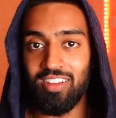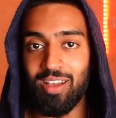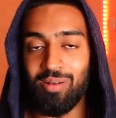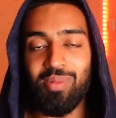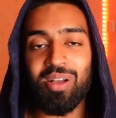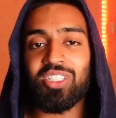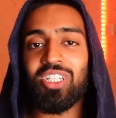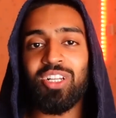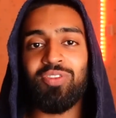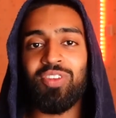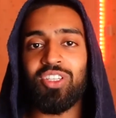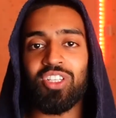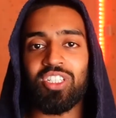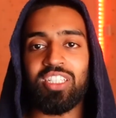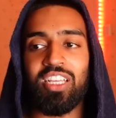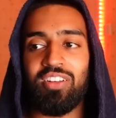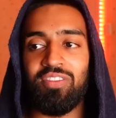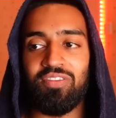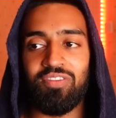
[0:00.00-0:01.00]
Imagine if he
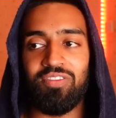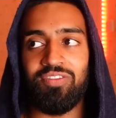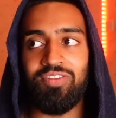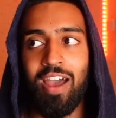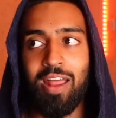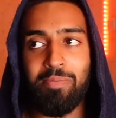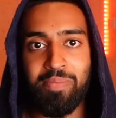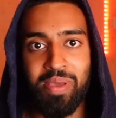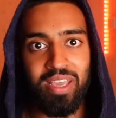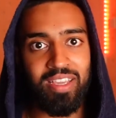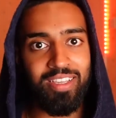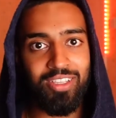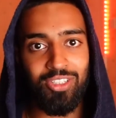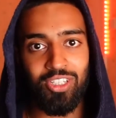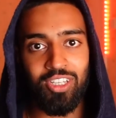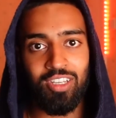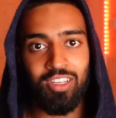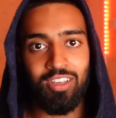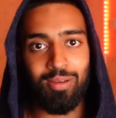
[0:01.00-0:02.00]
just said fan
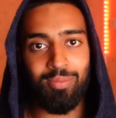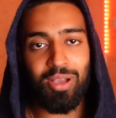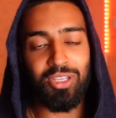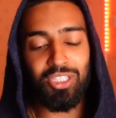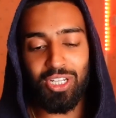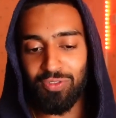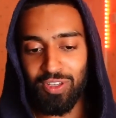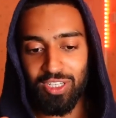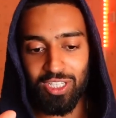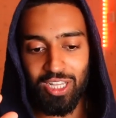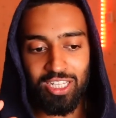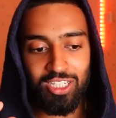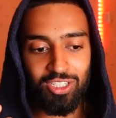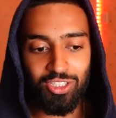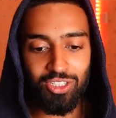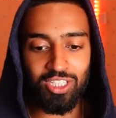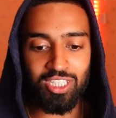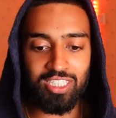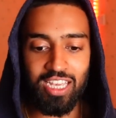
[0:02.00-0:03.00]
page. Imagine if he
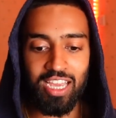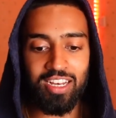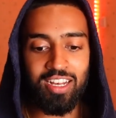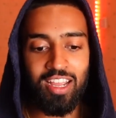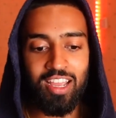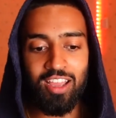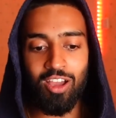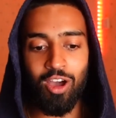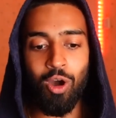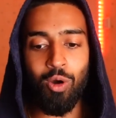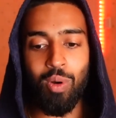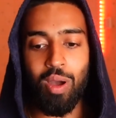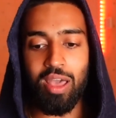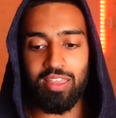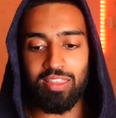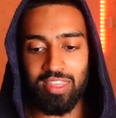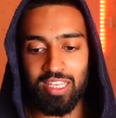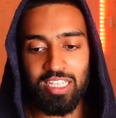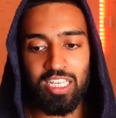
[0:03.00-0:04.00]
literally just said, oh,
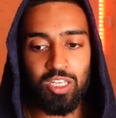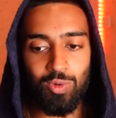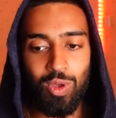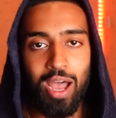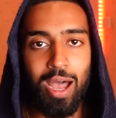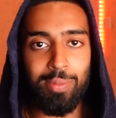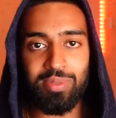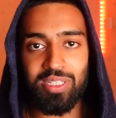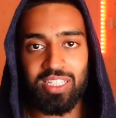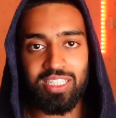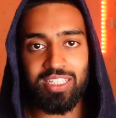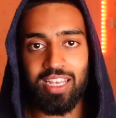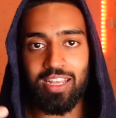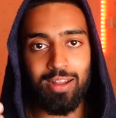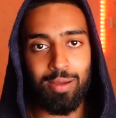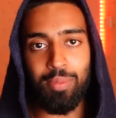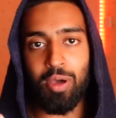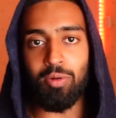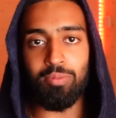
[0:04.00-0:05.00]
this is what Hamza
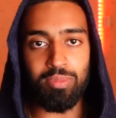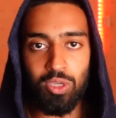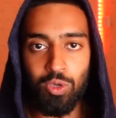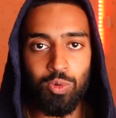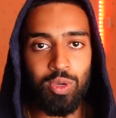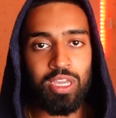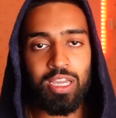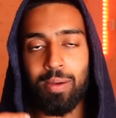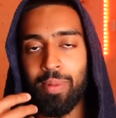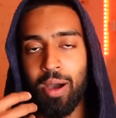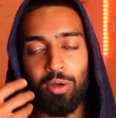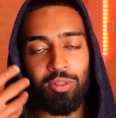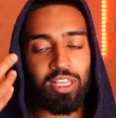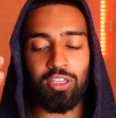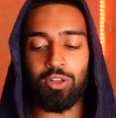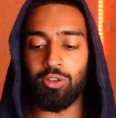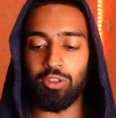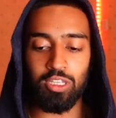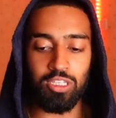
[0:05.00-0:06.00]
said about mewing, about
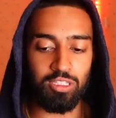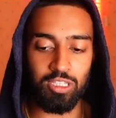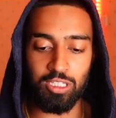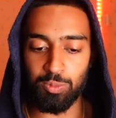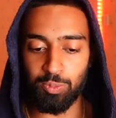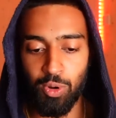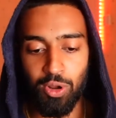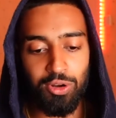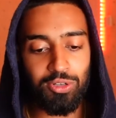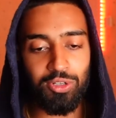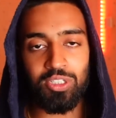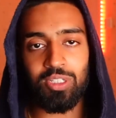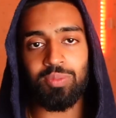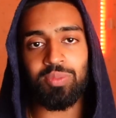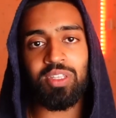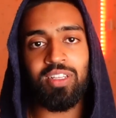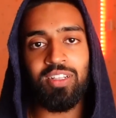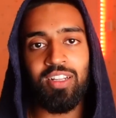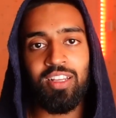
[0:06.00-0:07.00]
like, you know, this product or
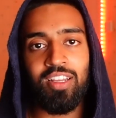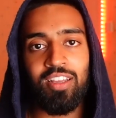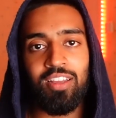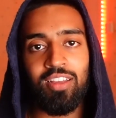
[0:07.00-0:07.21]
something.